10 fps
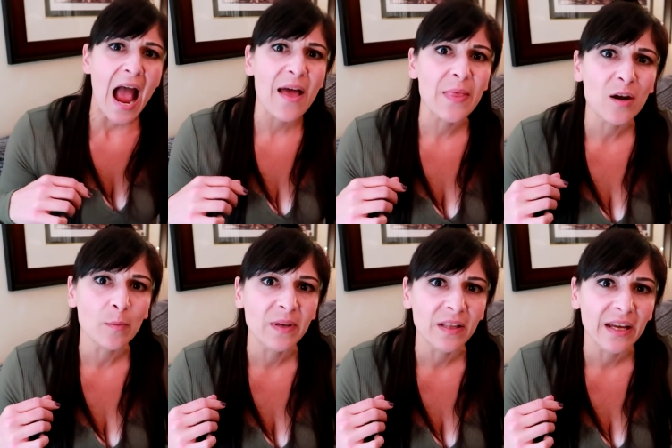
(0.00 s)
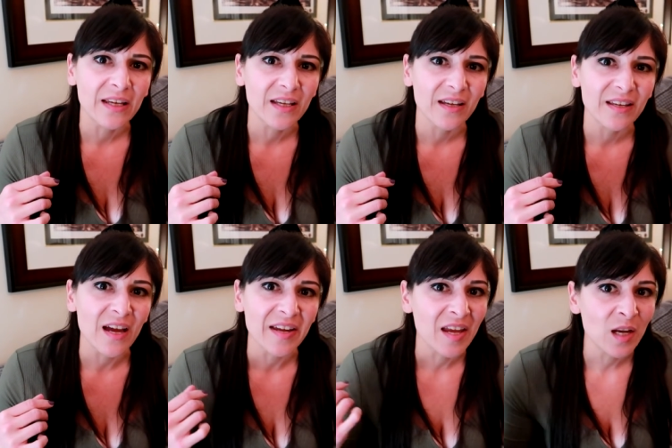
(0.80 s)
and then I'll be like,
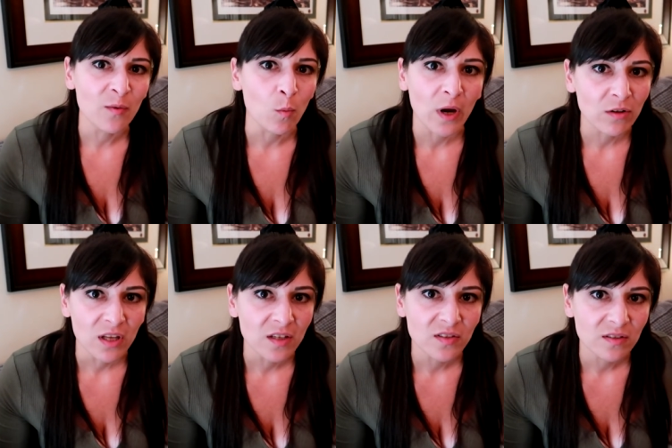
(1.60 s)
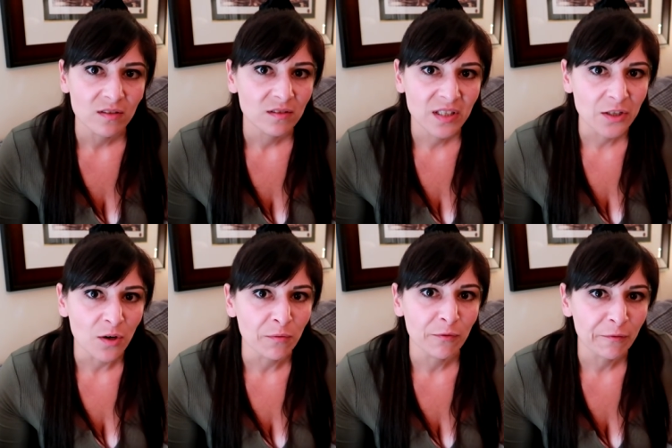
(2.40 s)
yeah, I can't even wear these. They
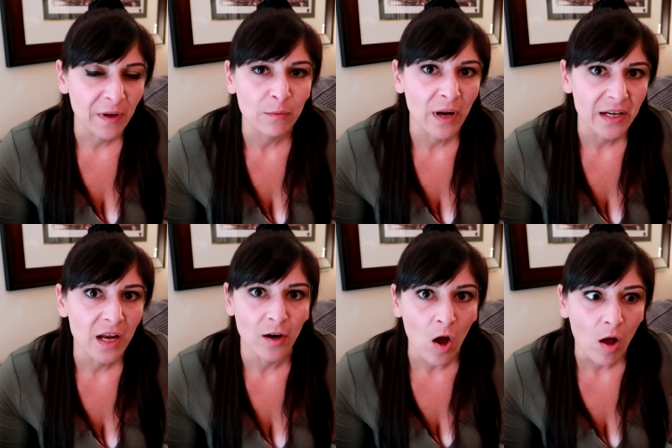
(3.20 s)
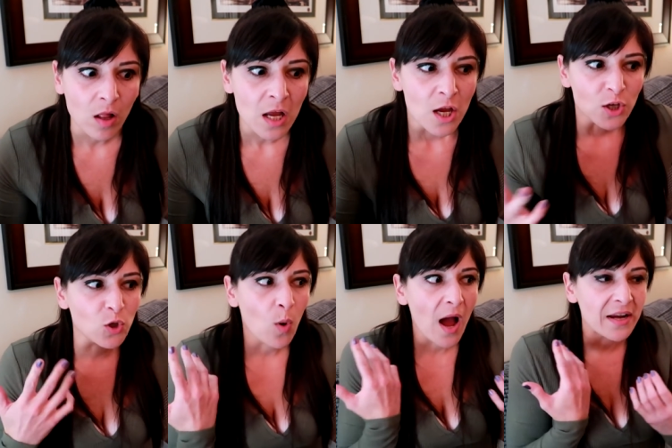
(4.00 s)
don't fit right at all.
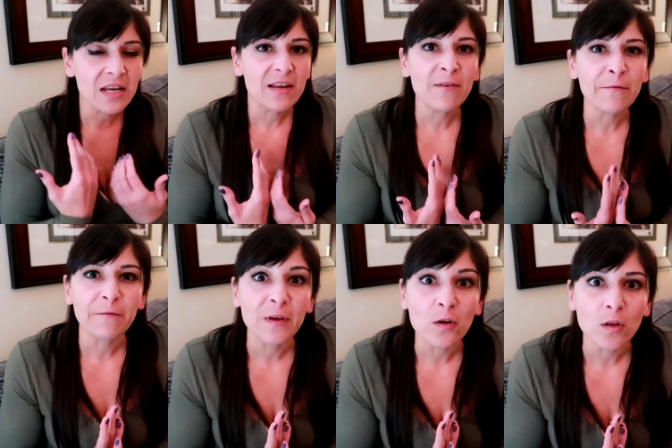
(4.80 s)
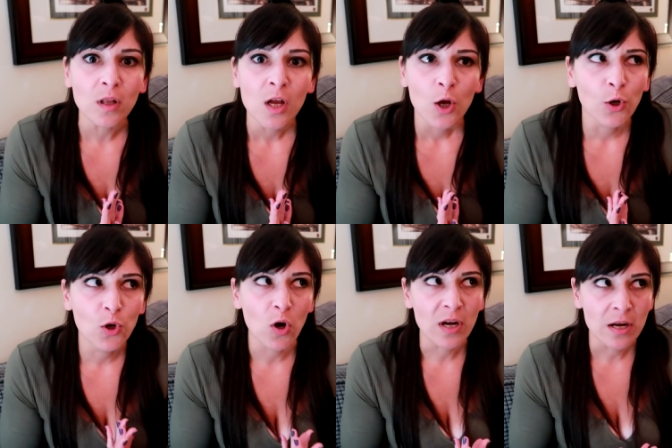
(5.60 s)
So I didn't even feel
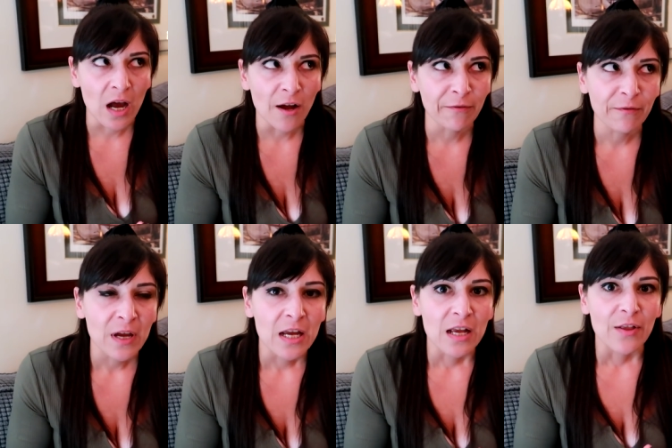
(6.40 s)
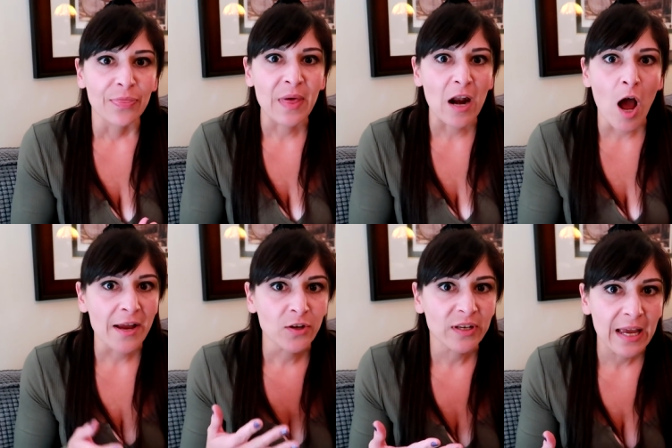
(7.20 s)
good enough that
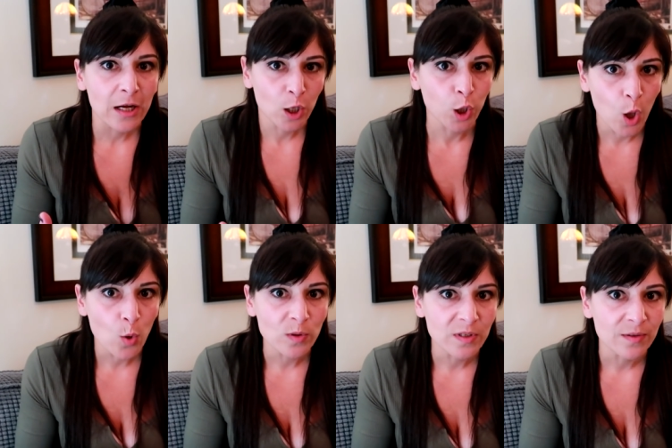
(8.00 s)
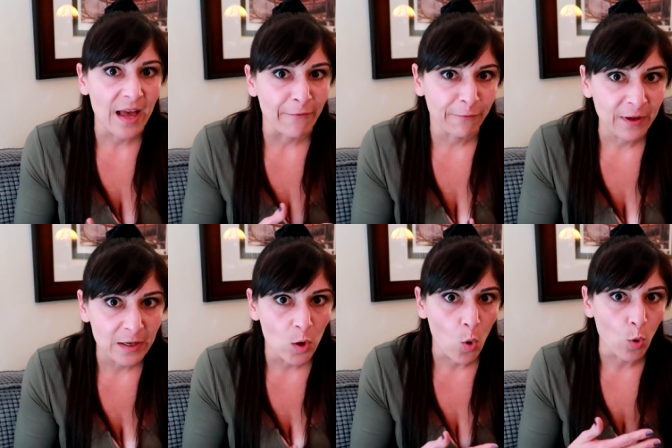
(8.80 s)
I could get clothes that
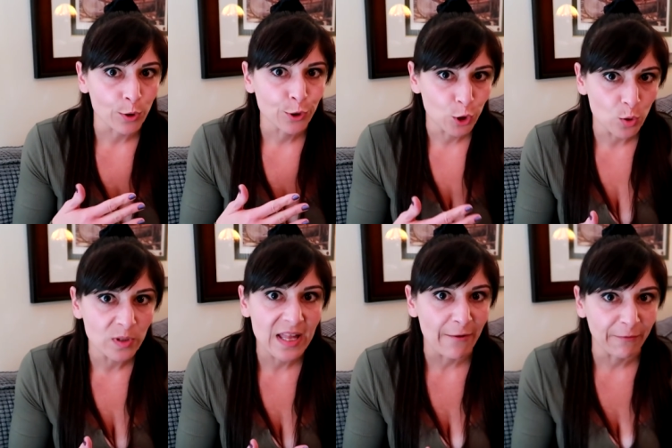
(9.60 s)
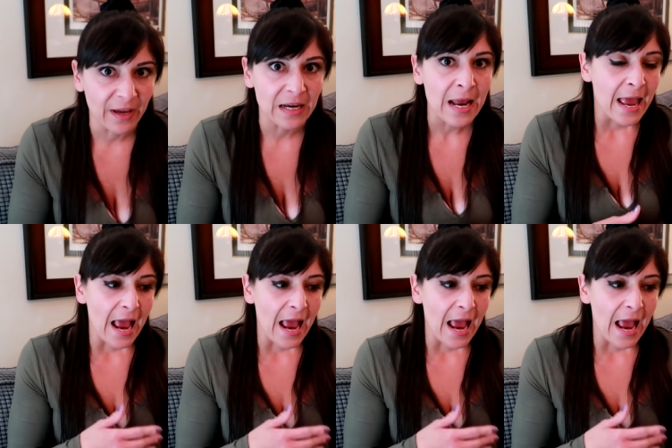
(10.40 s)
fit or shoes that fit,